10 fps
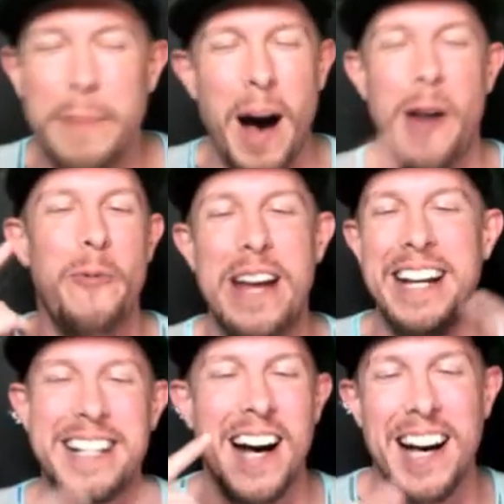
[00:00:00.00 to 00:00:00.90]
Come on,
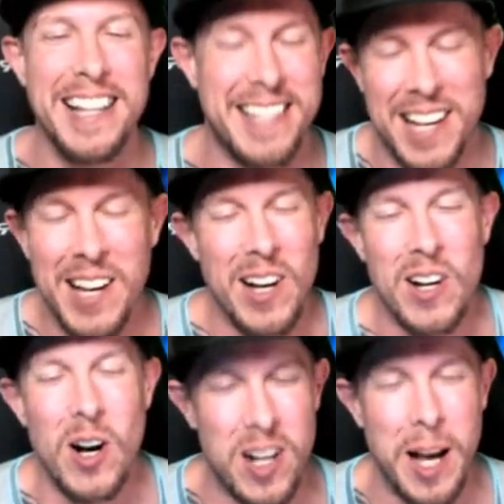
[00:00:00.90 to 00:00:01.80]
Raid Gods,
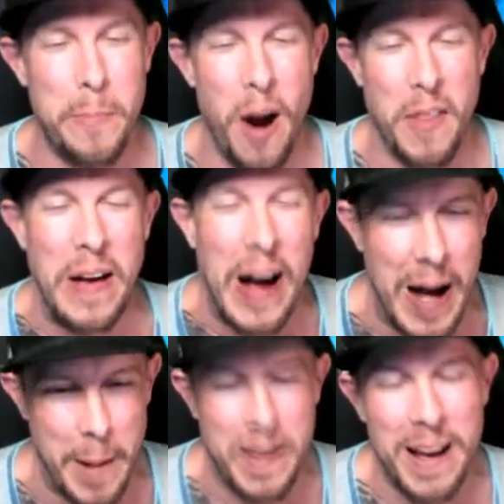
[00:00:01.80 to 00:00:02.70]
hook a brother
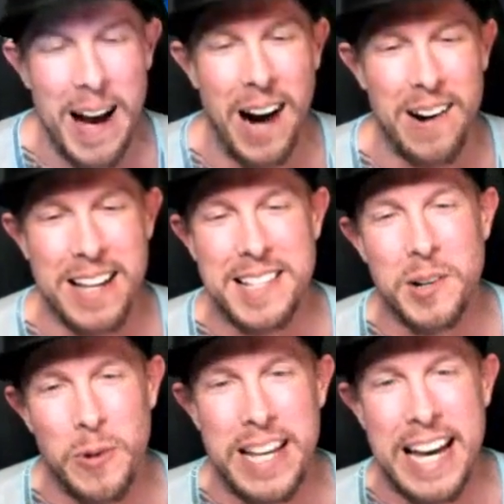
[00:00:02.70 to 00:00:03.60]
up. All right, so
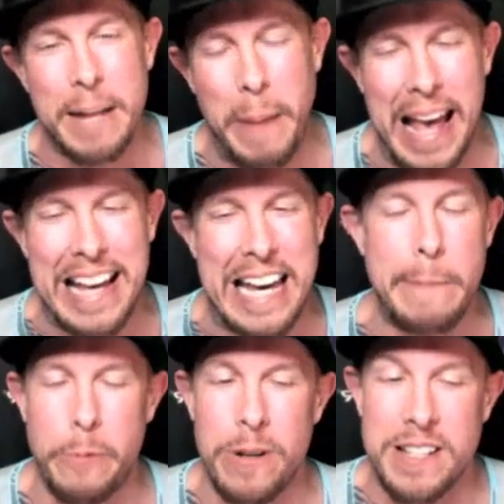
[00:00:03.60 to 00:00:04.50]
we get
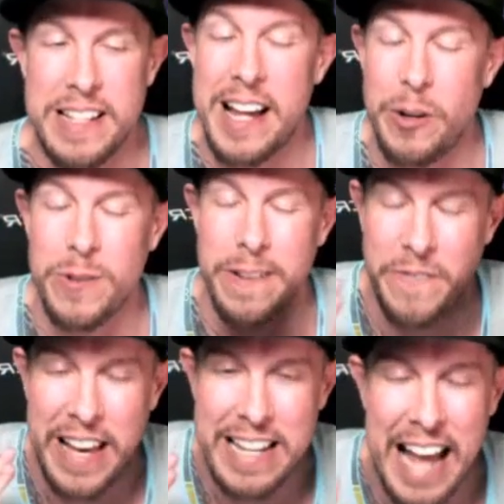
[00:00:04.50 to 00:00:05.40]
Painkeeper instead, who's a
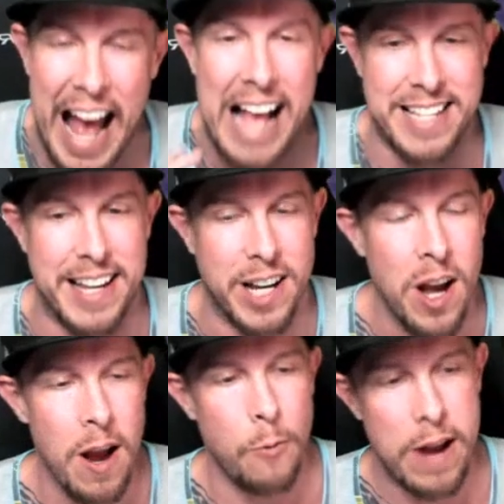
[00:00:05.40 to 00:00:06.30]
fantastic
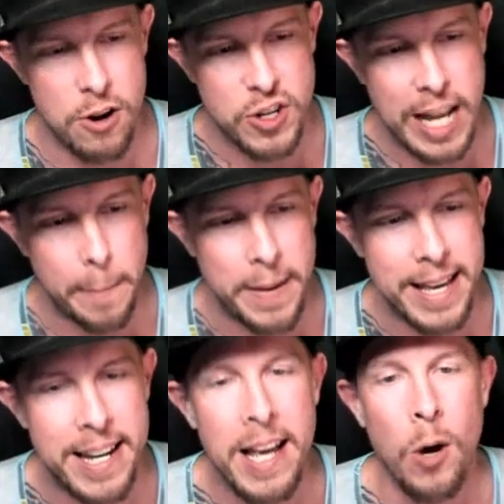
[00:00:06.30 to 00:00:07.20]
rare
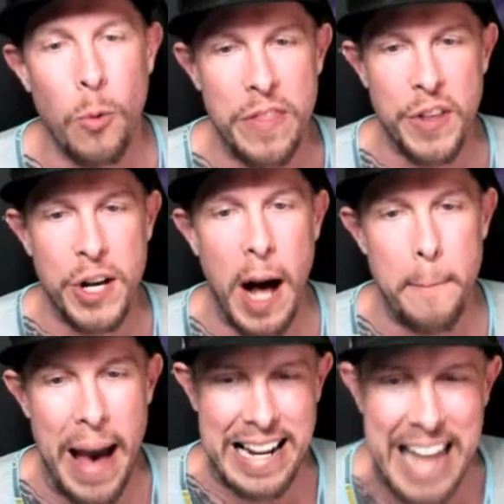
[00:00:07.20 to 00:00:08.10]
champion with the
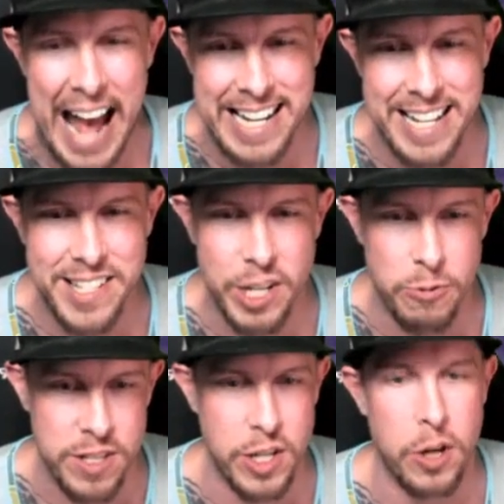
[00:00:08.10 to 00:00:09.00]
combat tactics,
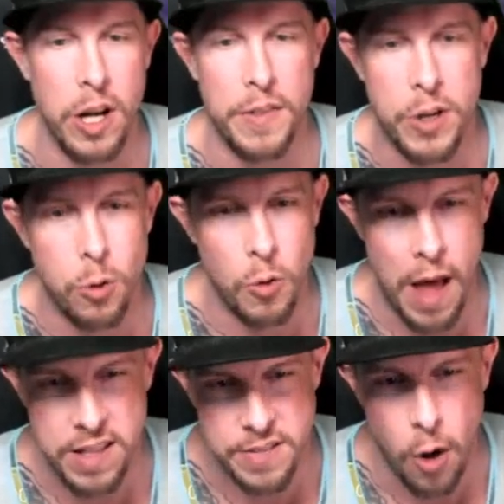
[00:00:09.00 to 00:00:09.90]
decrease the, the,
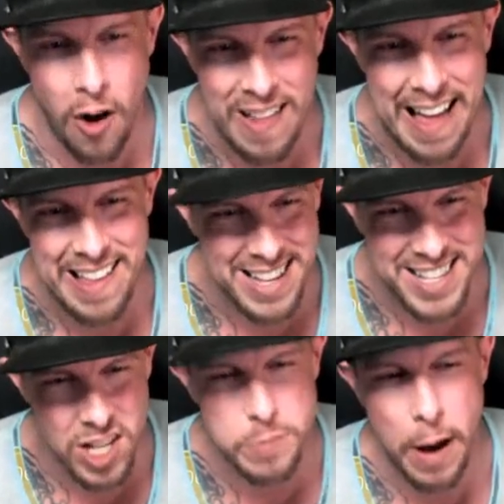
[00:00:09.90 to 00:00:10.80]
cooldowns of all ally
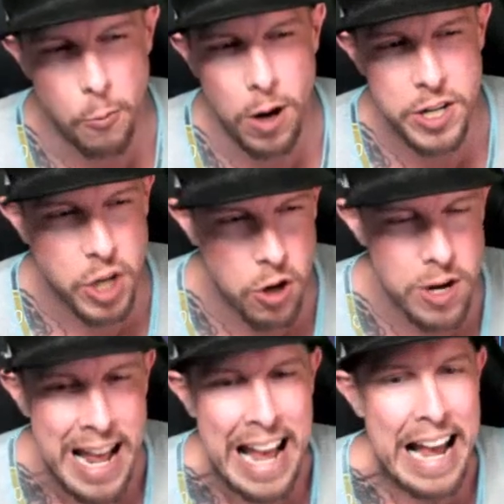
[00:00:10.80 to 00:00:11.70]
skills by one
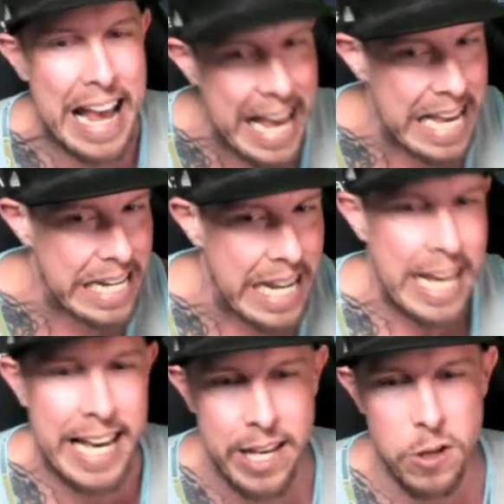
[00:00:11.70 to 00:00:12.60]
turn, and
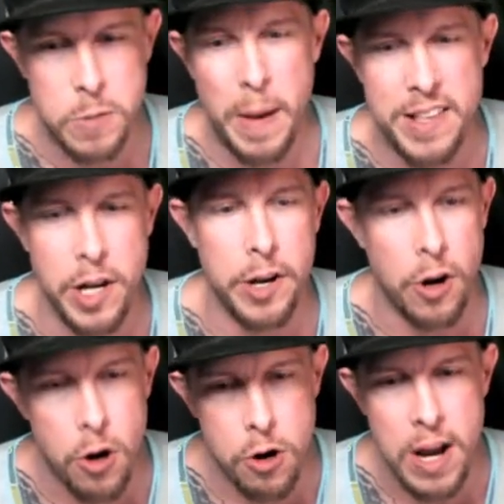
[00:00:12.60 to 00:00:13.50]
heals based on
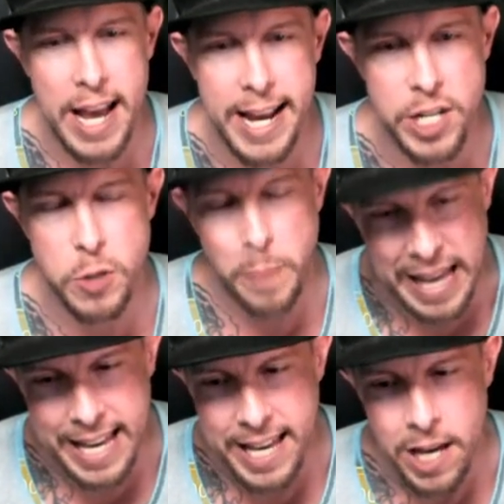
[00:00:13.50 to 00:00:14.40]
her
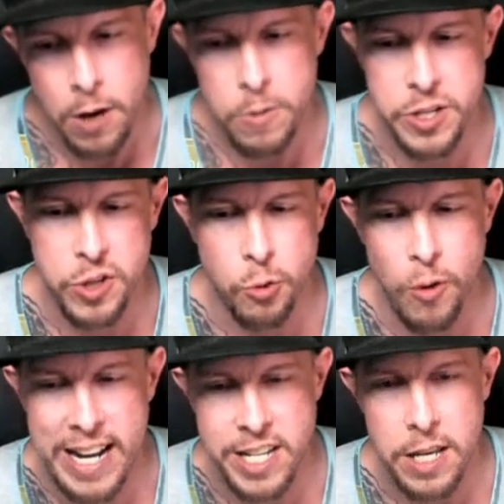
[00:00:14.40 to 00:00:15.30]
HP, which is
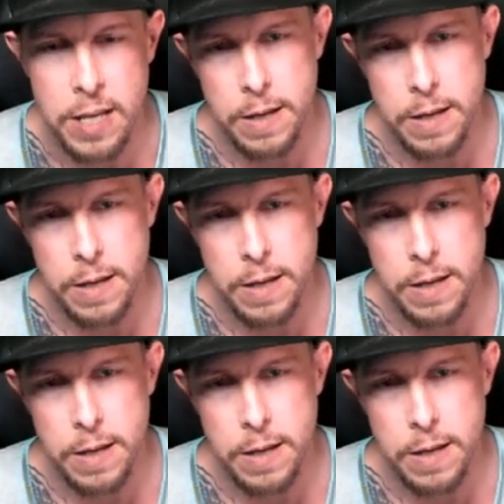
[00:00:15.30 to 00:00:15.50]
great.